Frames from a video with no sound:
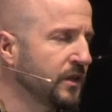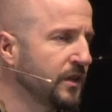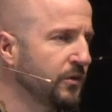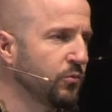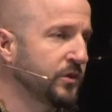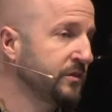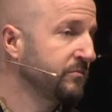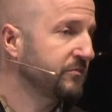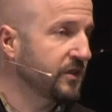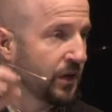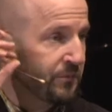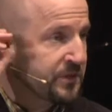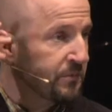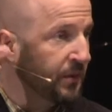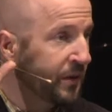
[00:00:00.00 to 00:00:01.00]
It wouldn't
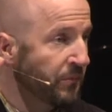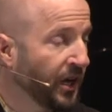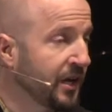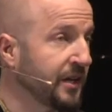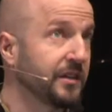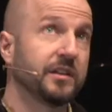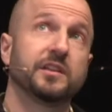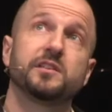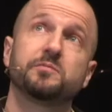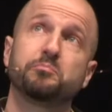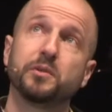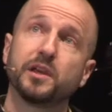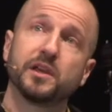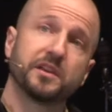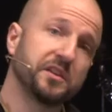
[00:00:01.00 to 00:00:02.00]
come to my mind. He's
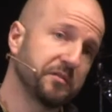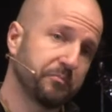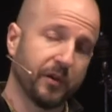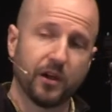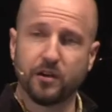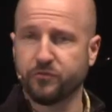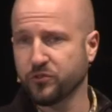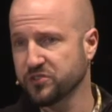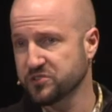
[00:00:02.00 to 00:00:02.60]
big. He's powerful.